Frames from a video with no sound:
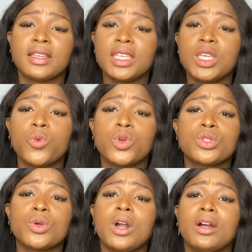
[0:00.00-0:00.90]
It was
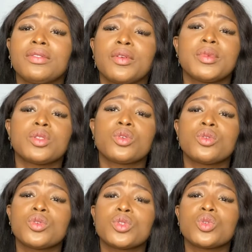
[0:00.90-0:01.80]
so hard for me to
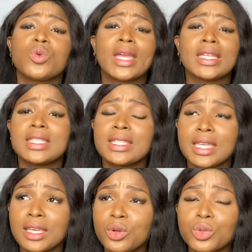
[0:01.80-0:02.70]
do
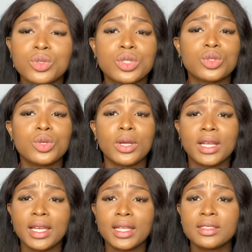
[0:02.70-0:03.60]
anything, go to the
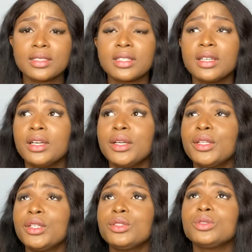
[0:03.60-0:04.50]
toilet,
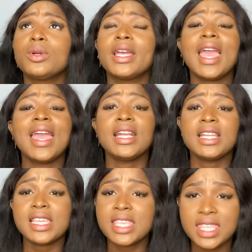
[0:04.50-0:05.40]
do
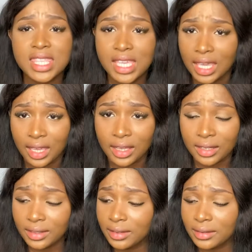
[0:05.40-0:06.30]
anything.
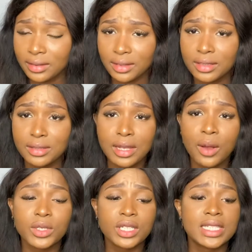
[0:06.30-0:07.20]
So I
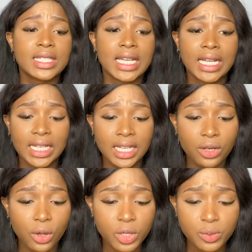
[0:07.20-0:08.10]
was just lying in a
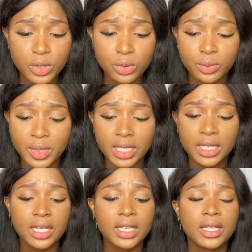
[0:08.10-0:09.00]
hospital bed,
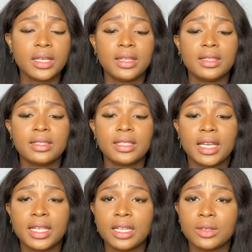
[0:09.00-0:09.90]

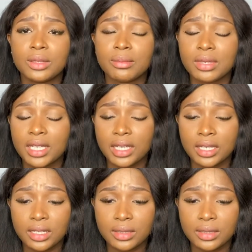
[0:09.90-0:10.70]
lying on the bed.